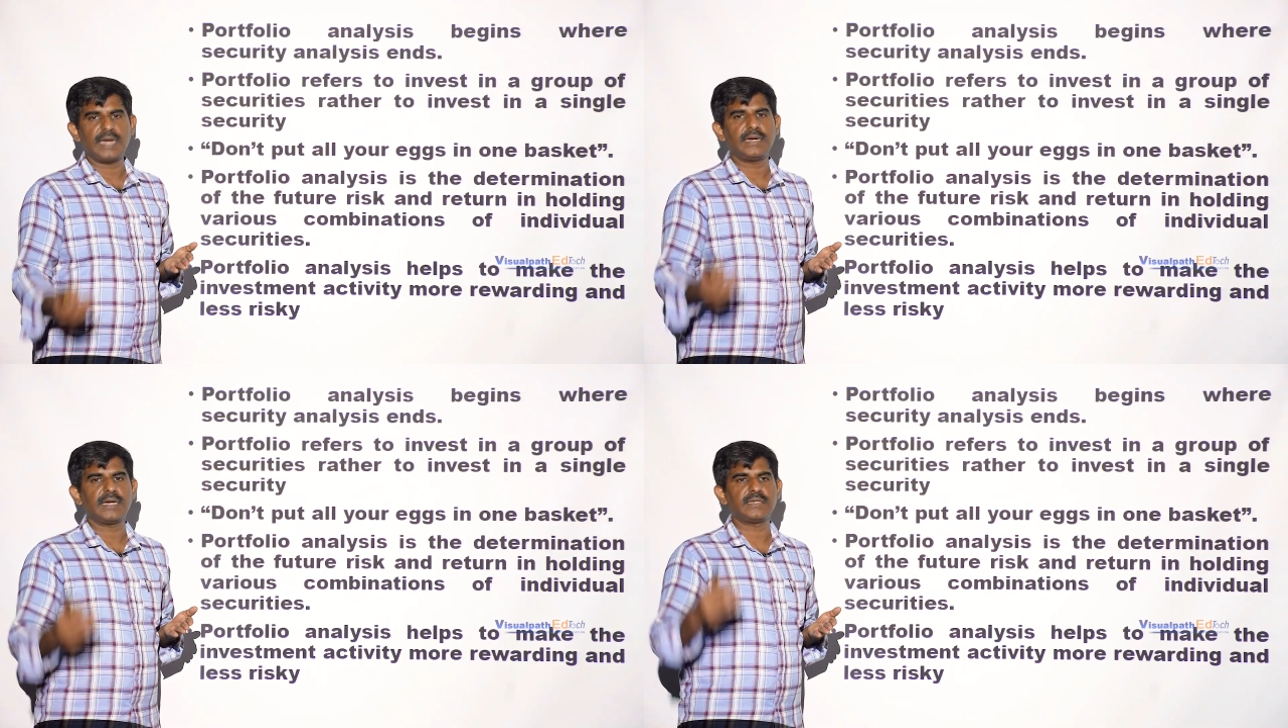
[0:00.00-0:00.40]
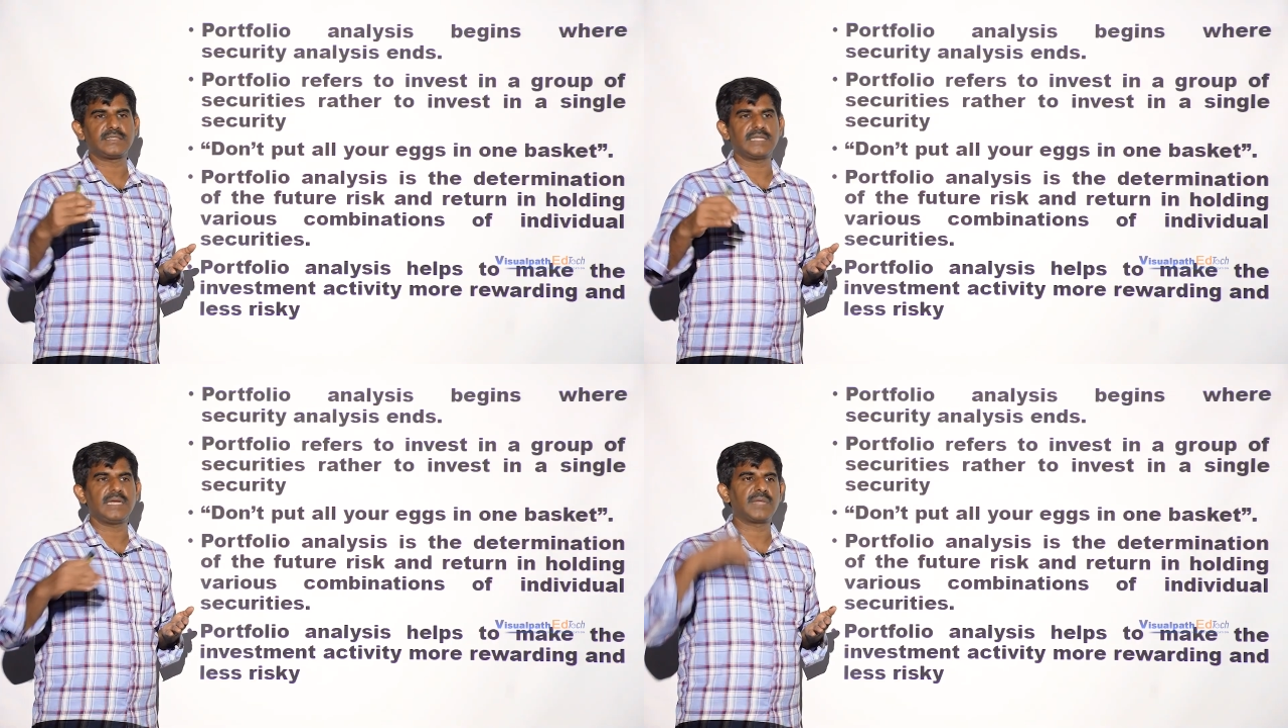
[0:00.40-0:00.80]
and at the
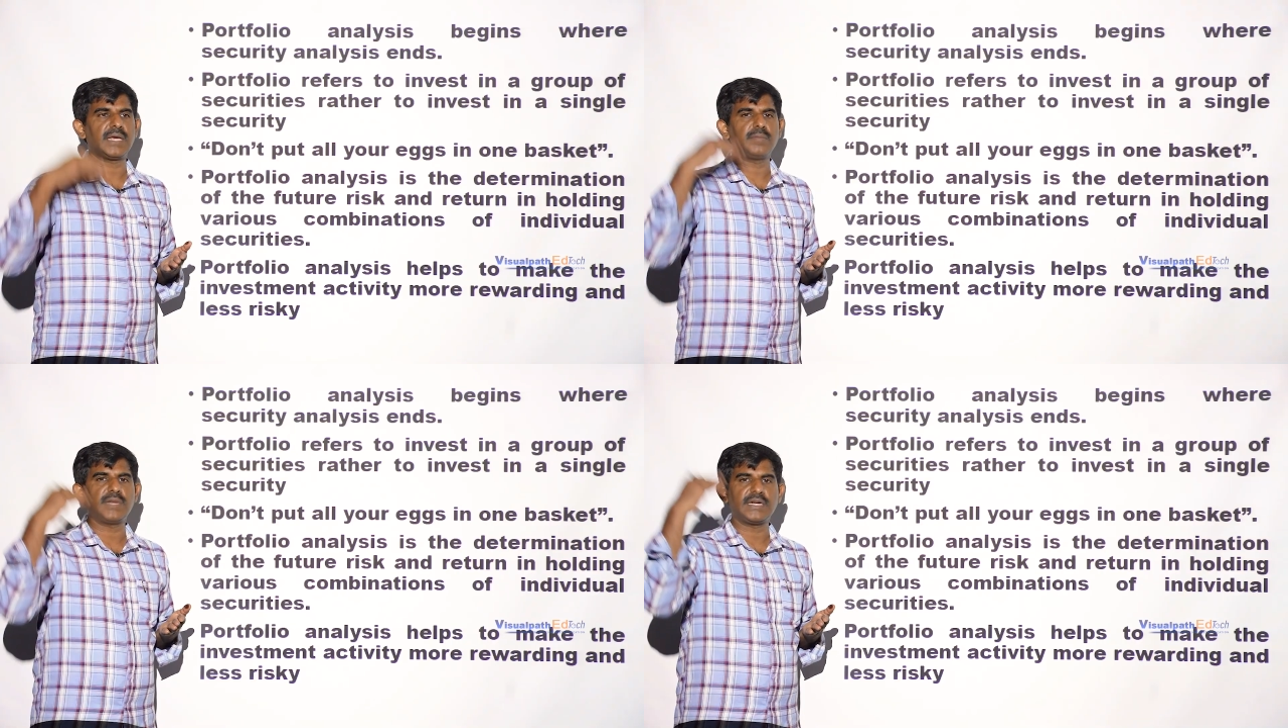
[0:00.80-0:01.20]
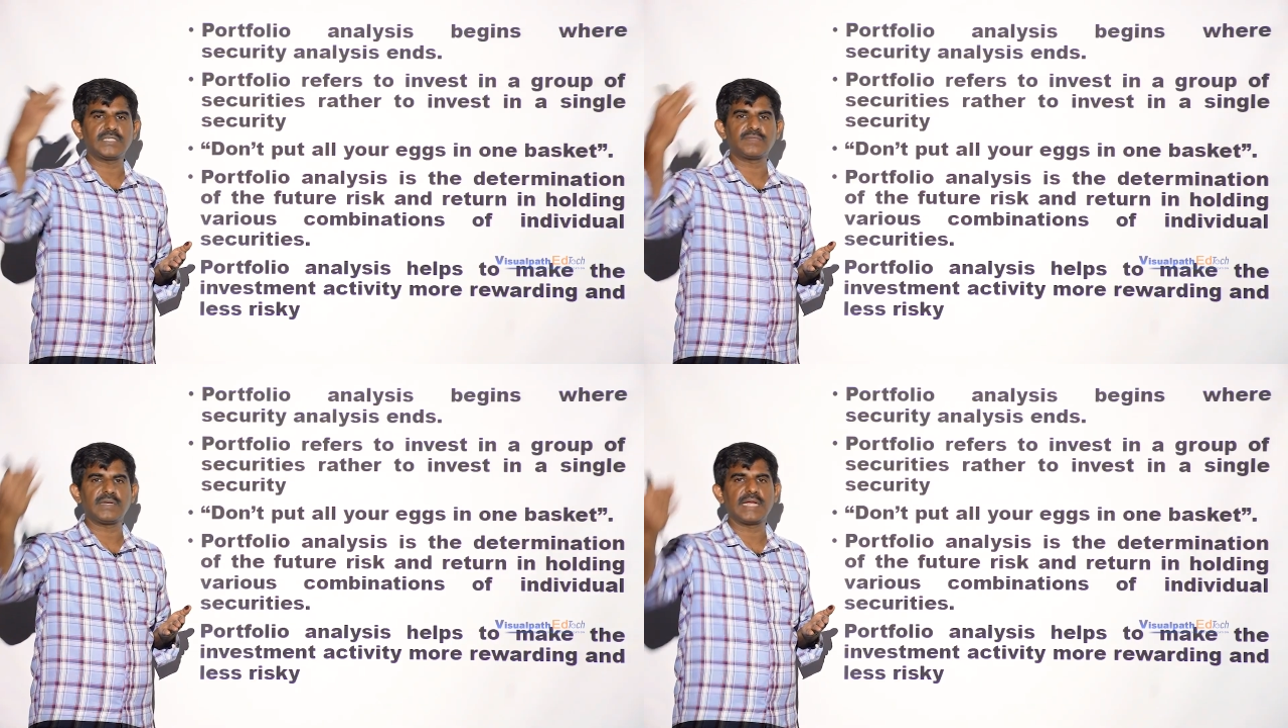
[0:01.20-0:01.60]
same time
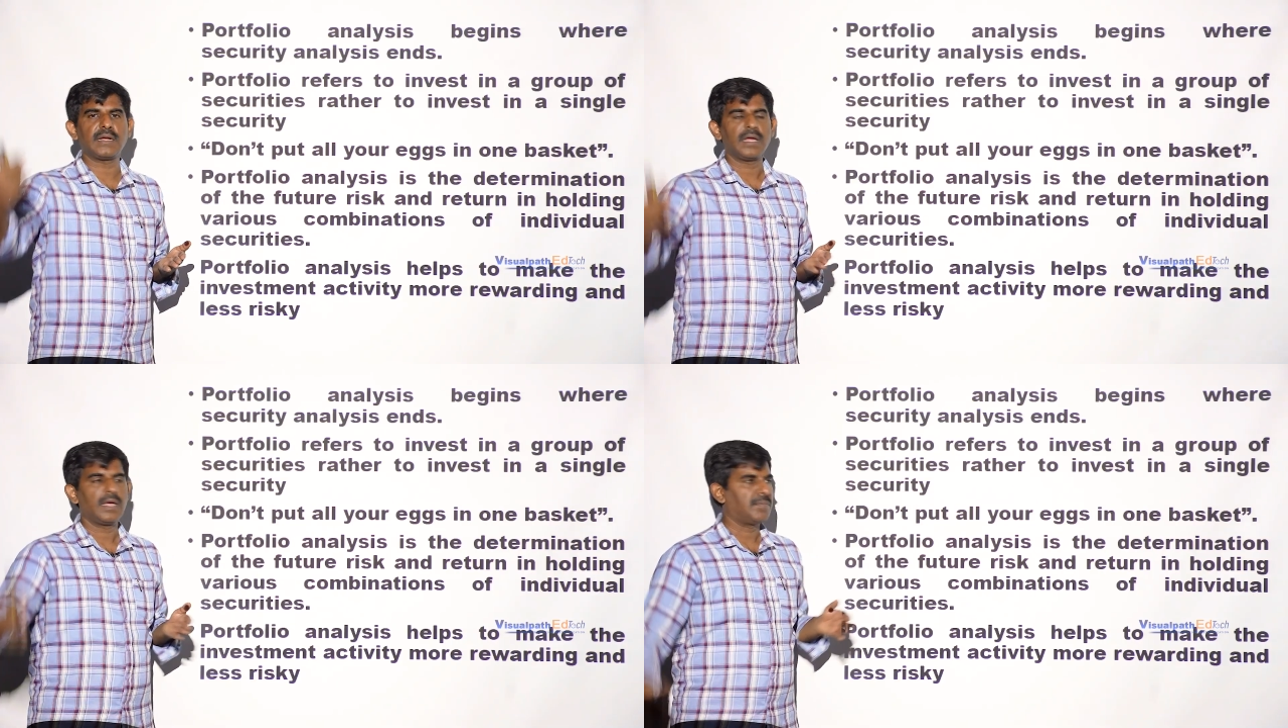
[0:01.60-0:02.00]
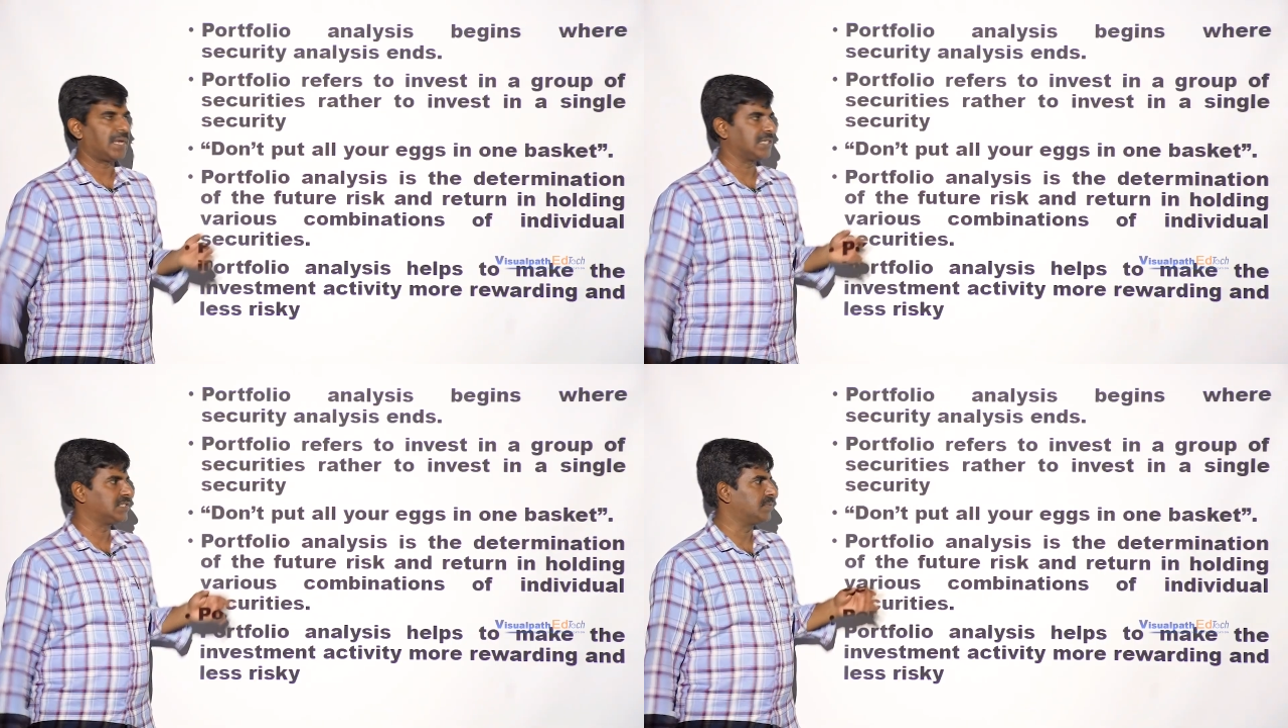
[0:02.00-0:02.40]
returns will get
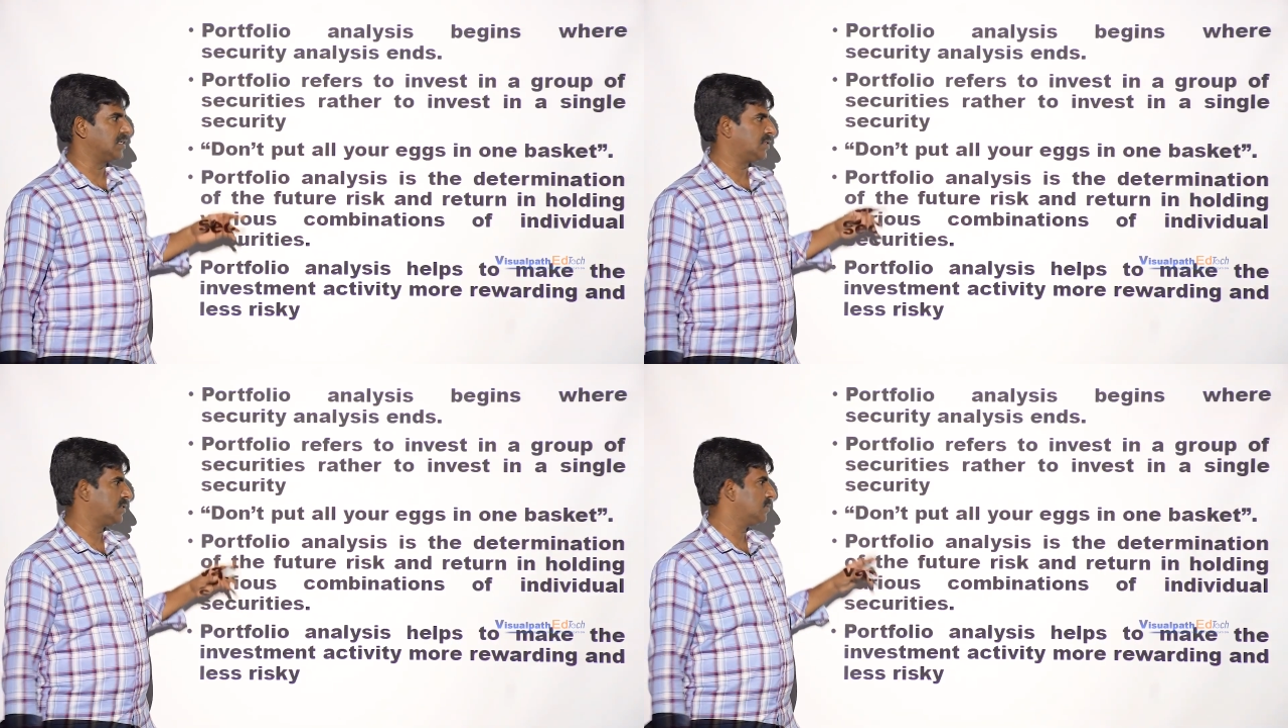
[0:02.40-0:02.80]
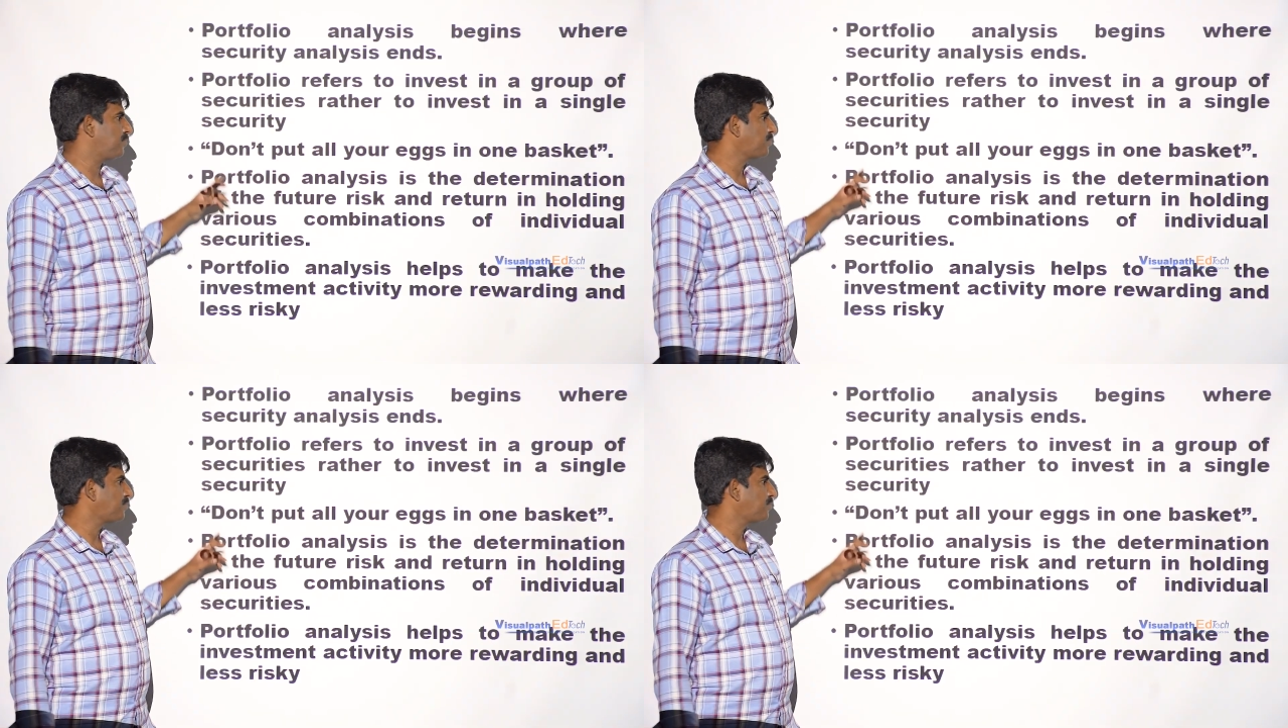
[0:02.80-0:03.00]
maximized.